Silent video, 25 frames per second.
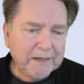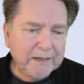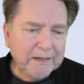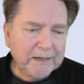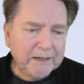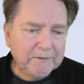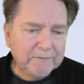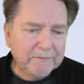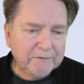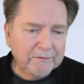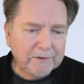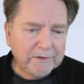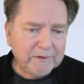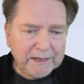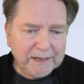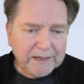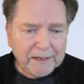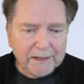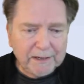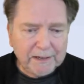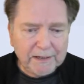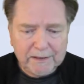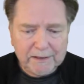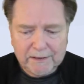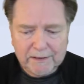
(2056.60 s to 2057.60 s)
And for
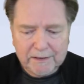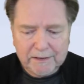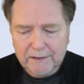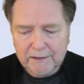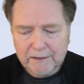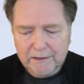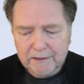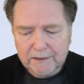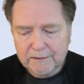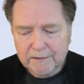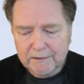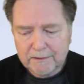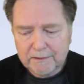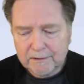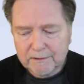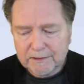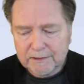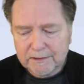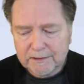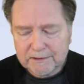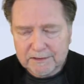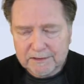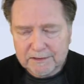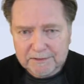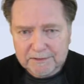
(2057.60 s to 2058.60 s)
that, I
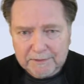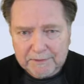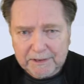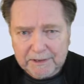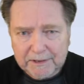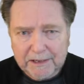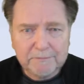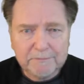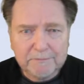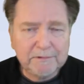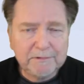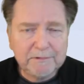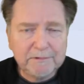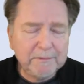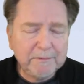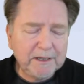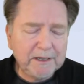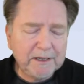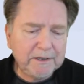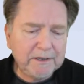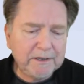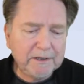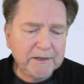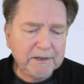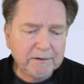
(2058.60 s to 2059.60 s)
suspect we
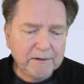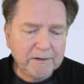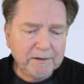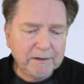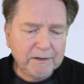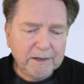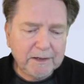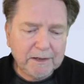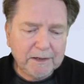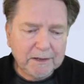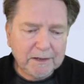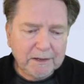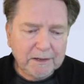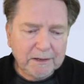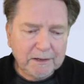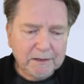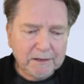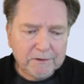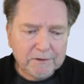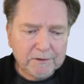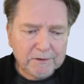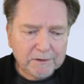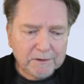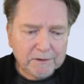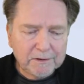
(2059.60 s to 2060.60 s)
may be
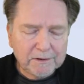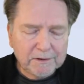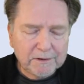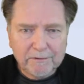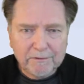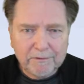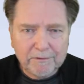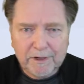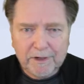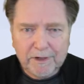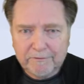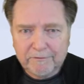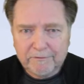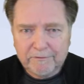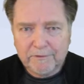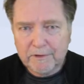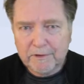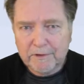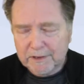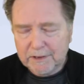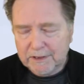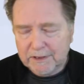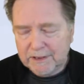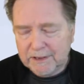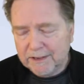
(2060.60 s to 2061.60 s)
eternally grateful
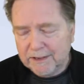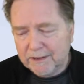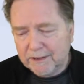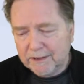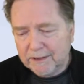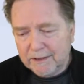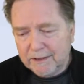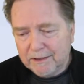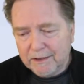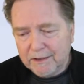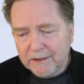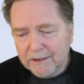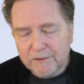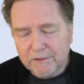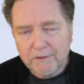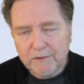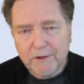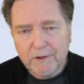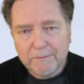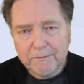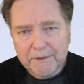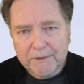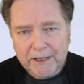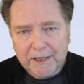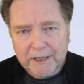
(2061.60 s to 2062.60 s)
that
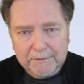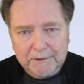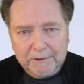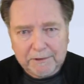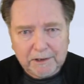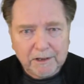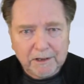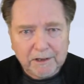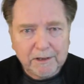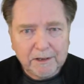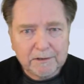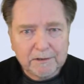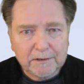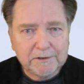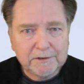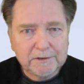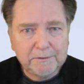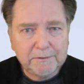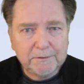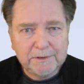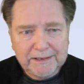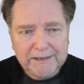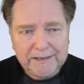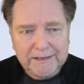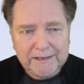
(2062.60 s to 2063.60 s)
Trump came along to
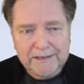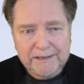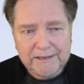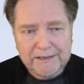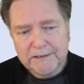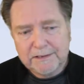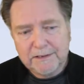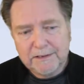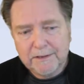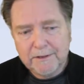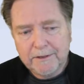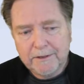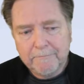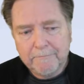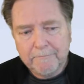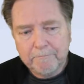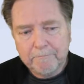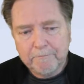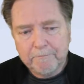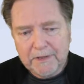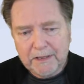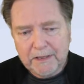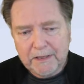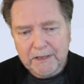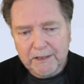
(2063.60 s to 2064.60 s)
at least
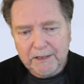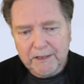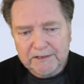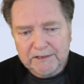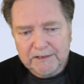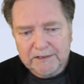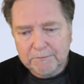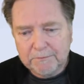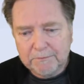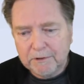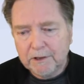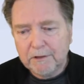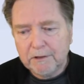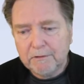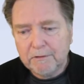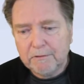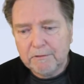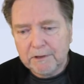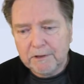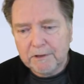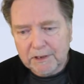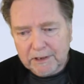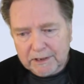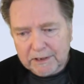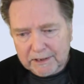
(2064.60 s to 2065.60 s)
explode
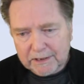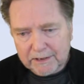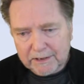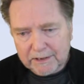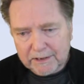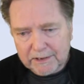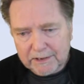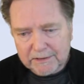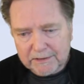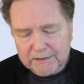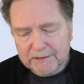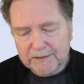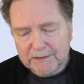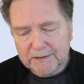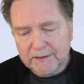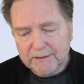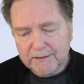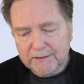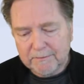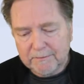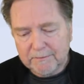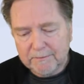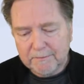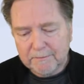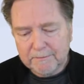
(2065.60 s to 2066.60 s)
a lot of
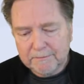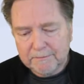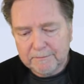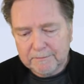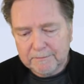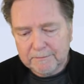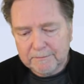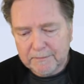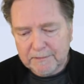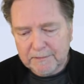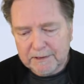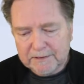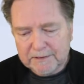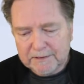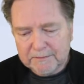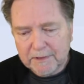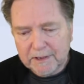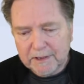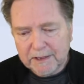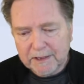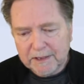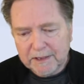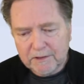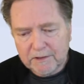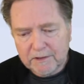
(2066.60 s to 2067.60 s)
this
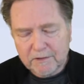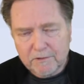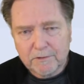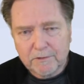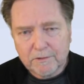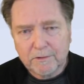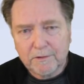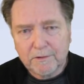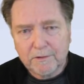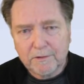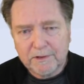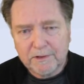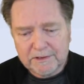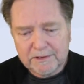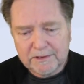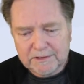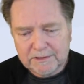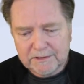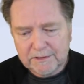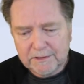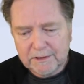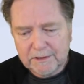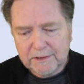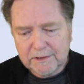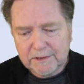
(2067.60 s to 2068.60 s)
mind control,
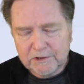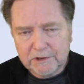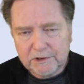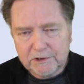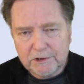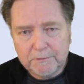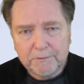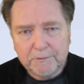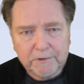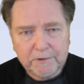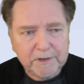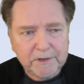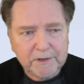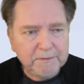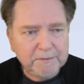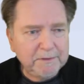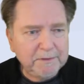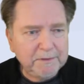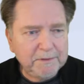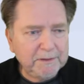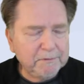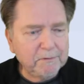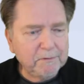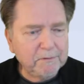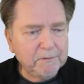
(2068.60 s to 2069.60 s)
this stupor that
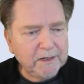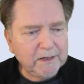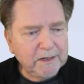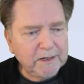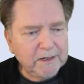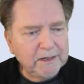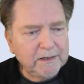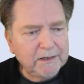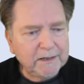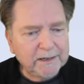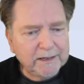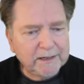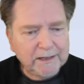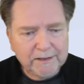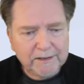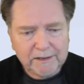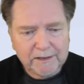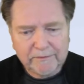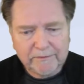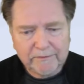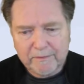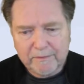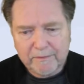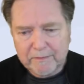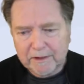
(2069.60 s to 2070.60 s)
people were in. I can't
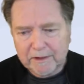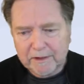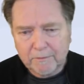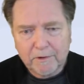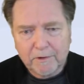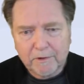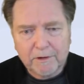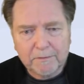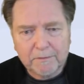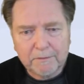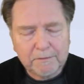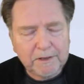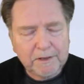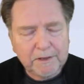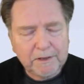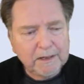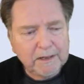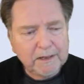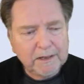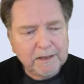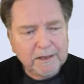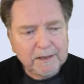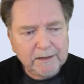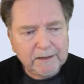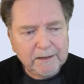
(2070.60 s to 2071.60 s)
think of a better word, but
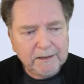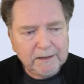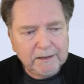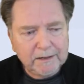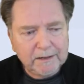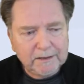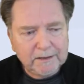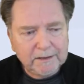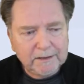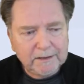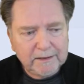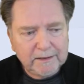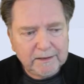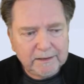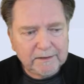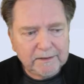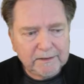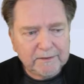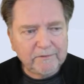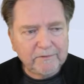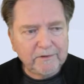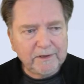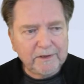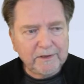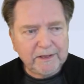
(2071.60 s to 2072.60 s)
and I think
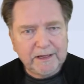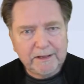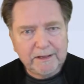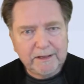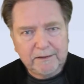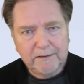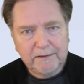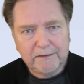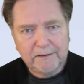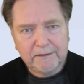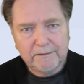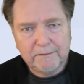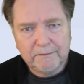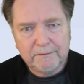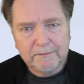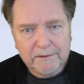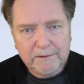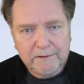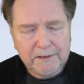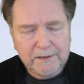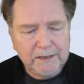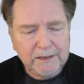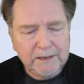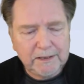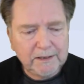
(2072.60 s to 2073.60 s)
for that
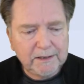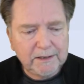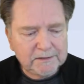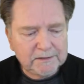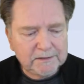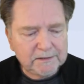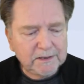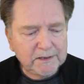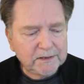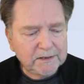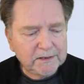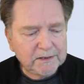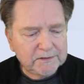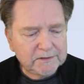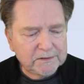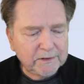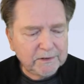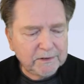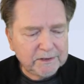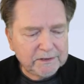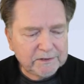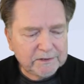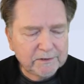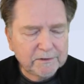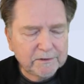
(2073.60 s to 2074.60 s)
he has done us a
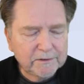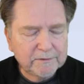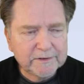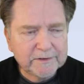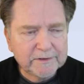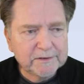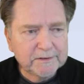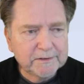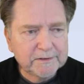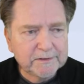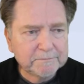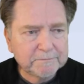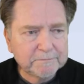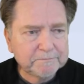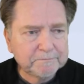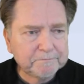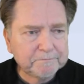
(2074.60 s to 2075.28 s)
great service.